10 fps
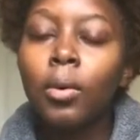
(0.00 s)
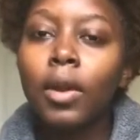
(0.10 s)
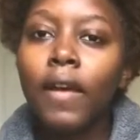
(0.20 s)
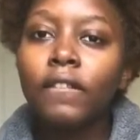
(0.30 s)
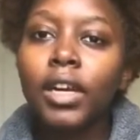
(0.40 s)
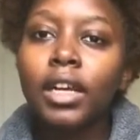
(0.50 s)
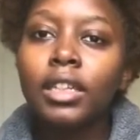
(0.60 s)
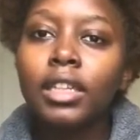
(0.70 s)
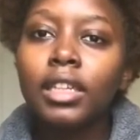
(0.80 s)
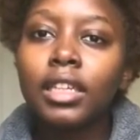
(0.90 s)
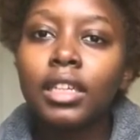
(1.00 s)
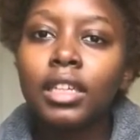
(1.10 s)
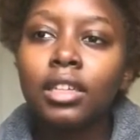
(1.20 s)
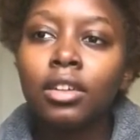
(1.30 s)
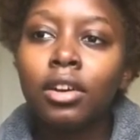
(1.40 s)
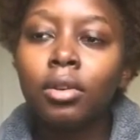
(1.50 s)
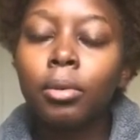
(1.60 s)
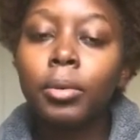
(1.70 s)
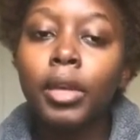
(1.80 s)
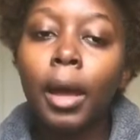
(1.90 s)
When I finally did, you know,
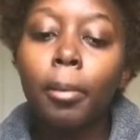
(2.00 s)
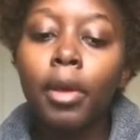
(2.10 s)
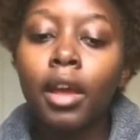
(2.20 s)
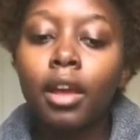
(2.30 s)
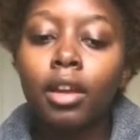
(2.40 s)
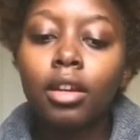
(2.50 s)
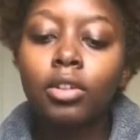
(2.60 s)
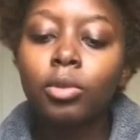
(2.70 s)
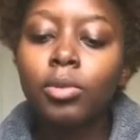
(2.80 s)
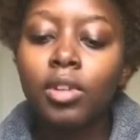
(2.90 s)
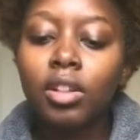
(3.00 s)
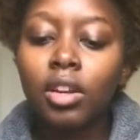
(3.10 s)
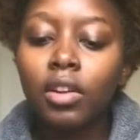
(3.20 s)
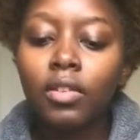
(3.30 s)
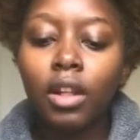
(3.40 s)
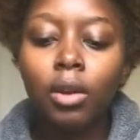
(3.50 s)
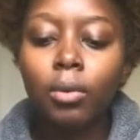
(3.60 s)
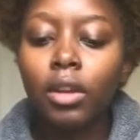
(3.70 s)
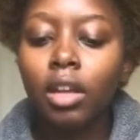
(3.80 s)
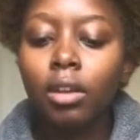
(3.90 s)
when we got back, because we was only there for like a
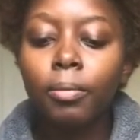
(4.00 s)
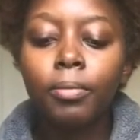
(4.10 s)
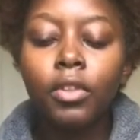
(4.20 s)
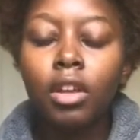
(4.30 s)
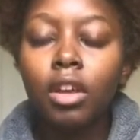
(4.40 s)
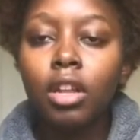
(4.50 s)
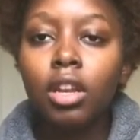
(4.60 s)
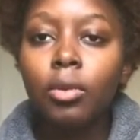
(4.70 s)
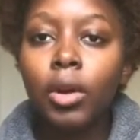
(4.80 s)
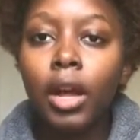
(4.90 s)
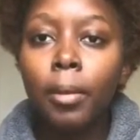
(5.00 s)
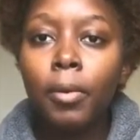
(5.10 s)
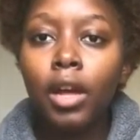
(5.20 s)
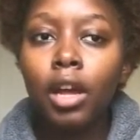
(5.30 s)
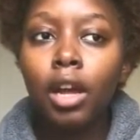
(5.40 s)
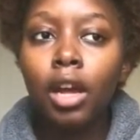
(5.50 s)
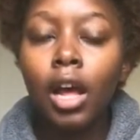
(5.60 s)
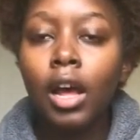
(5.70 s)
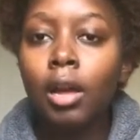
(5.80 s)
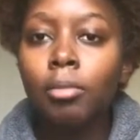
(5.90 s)
weekend, then when I got back,
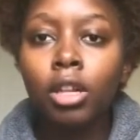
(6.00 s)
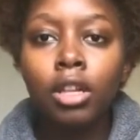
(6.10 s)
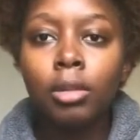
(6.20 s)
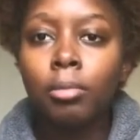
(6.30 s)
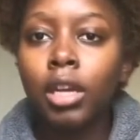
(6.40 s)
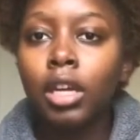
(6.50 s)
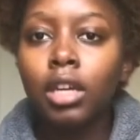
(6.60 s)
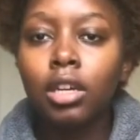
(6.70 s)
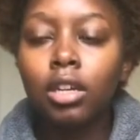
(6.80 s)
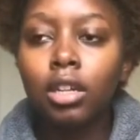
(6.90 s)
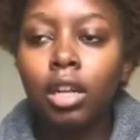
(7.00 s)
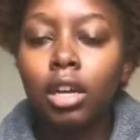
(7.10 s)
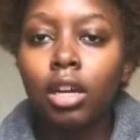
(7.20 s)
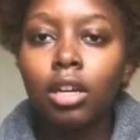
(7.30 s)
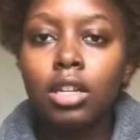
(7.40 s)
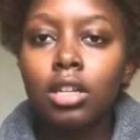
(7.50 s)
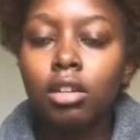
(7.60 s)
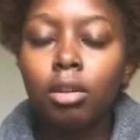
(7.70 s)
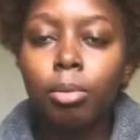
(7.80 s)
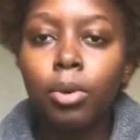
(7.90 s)
I immediately made like an
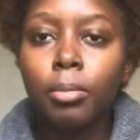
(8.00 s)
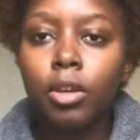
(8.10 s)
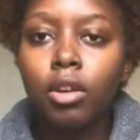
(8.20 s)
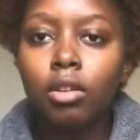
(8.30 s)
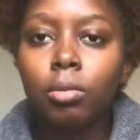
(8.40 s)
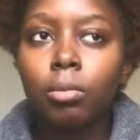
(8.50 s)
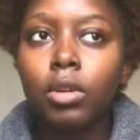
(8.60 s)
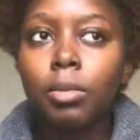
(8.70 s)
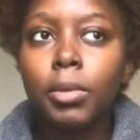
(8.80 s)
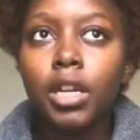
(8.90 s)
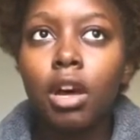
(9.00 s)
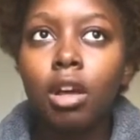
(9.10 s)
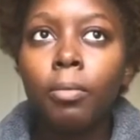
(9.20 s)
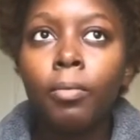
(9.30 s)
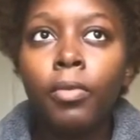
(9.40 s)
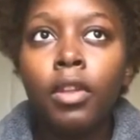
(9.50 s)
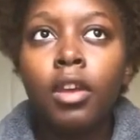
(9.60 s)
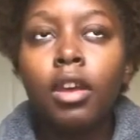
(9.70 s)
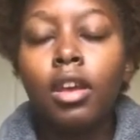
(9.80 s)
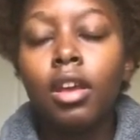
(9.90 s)
appointment with my dog
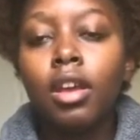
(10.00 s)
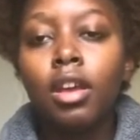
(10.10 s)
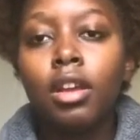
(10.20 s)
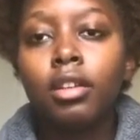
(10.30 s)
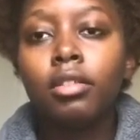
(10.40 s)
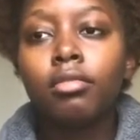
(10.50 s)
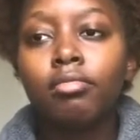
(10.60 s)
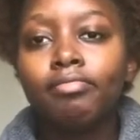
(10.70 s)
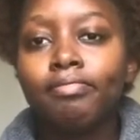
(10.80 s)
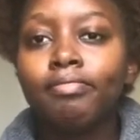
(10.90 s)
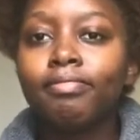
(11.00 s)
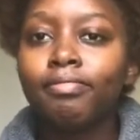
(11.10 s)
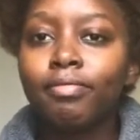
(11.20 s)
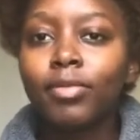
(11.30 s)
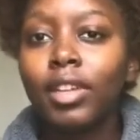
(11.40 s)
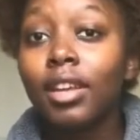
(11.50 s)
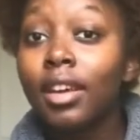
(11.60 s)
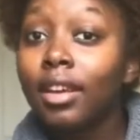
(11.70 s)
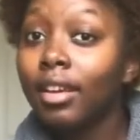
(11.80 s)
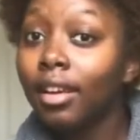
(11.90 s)
and
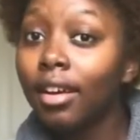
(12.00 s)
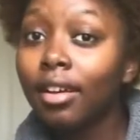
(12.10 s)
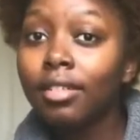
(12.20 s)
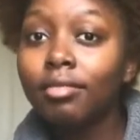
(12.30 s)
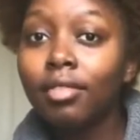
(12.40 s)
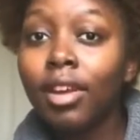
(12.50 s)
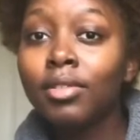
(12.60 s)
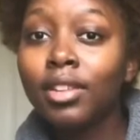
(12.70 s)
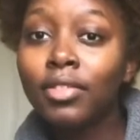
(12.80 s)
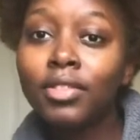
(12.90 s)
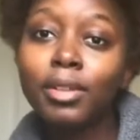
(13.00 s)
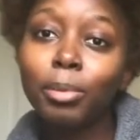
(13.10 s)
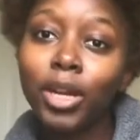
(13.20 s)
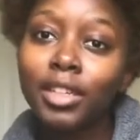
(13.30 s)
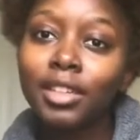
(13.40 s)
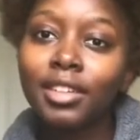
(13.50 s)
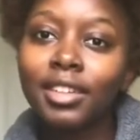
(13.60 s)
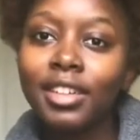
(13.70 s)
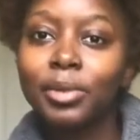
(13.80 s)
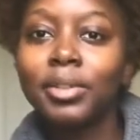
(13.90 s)
yeah, I was definitely pregnant
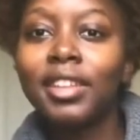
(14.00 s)
and it was